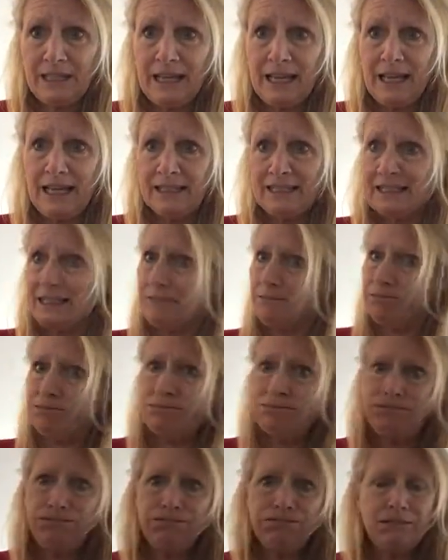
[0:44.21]

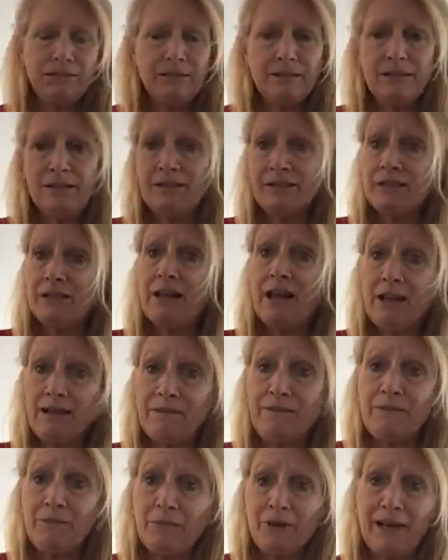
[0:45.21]
there's a lot
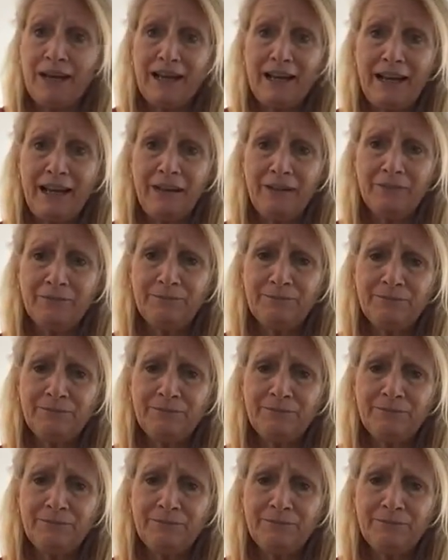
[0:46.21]
of them right now.